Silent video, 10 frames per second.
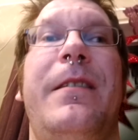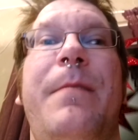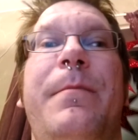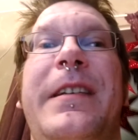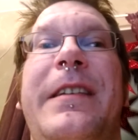
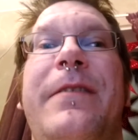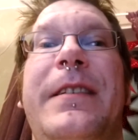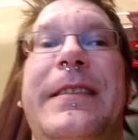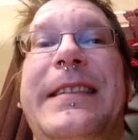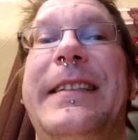I believe,
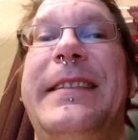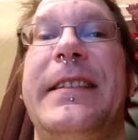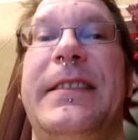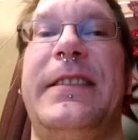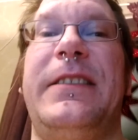in
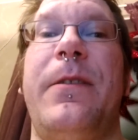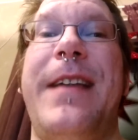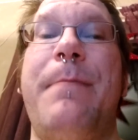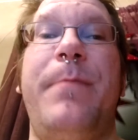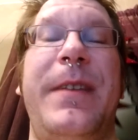Celsius. So
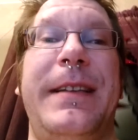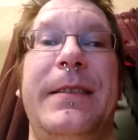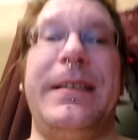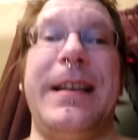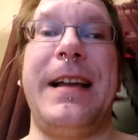that
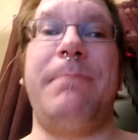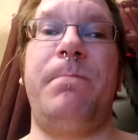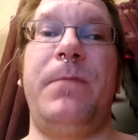means that